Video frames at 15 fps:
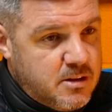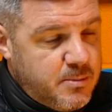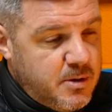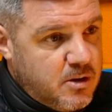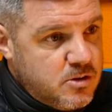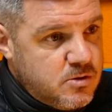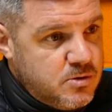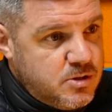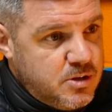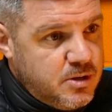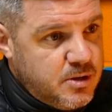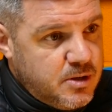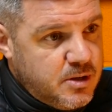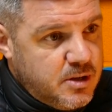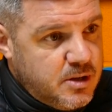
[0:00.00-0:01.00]
to be honest with you.
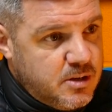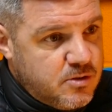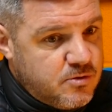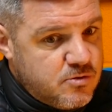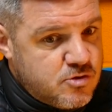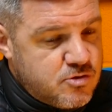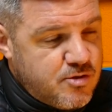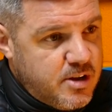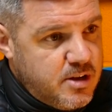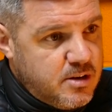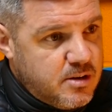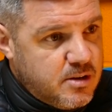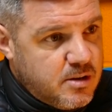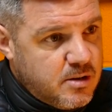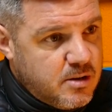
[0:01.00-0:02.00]
It's
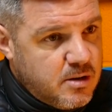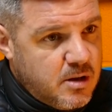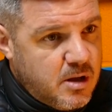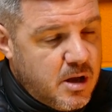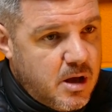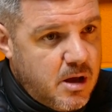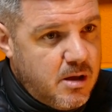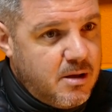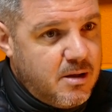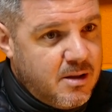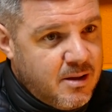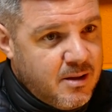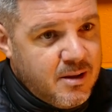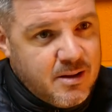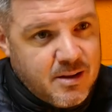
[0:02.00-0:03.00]
frustrating.
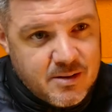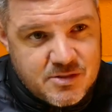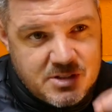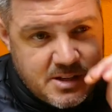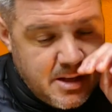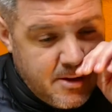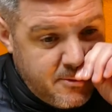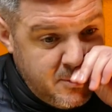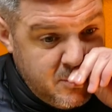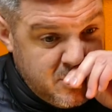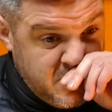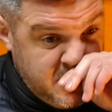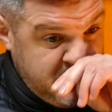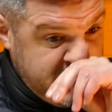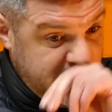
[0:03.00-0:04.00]
I've said that a few
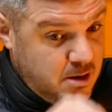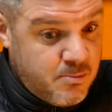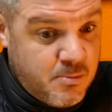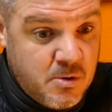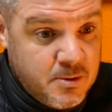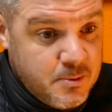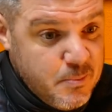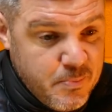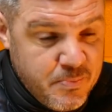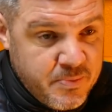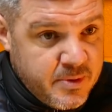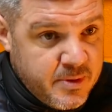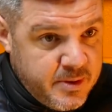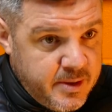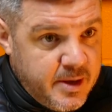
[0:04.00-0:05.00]
times now, but
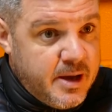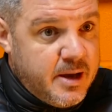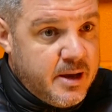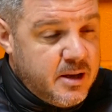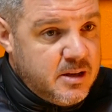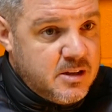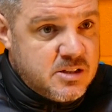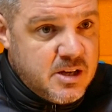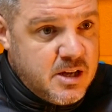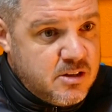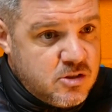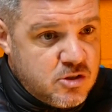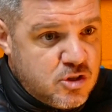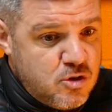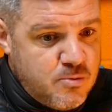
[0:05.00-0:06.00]
yeah, it's
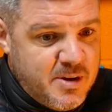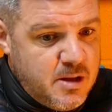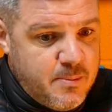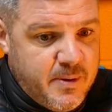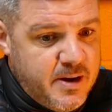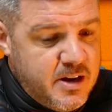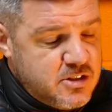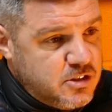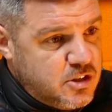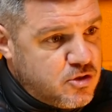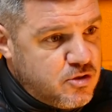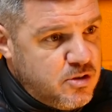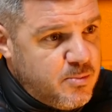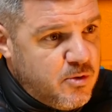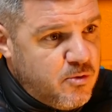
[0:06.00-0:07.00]
there's too many players in the
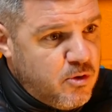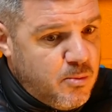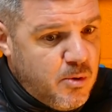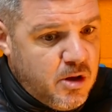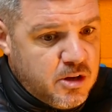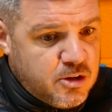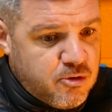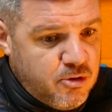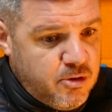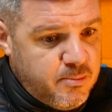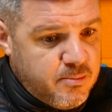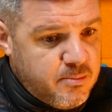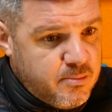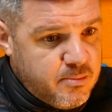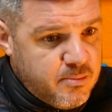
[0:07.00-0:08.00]
treatment room all the
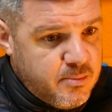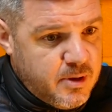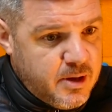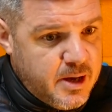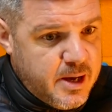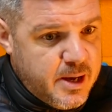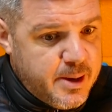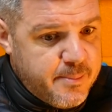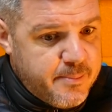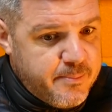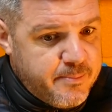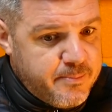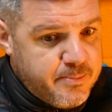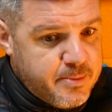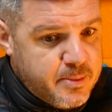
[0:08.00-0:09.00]
time.
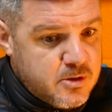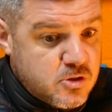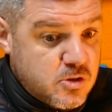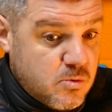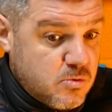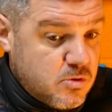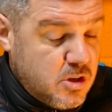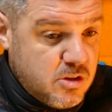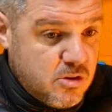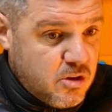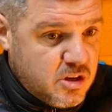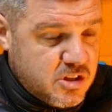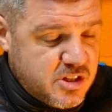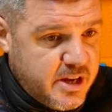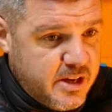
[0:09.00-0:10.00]
So
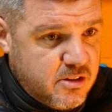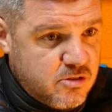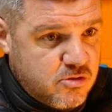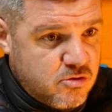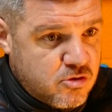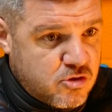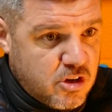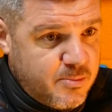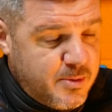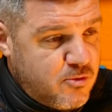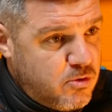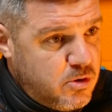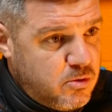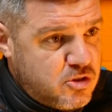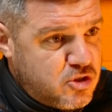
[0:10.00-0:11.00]
like I say, there's going to be
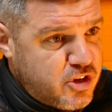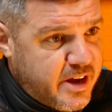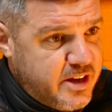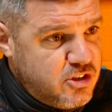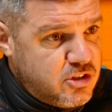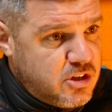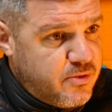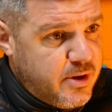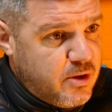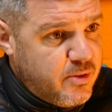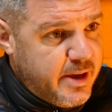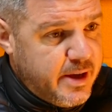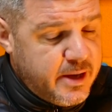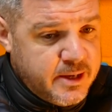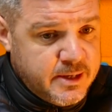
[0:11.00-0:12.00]
rules changing around
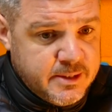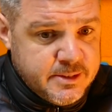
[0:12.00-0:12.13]
that.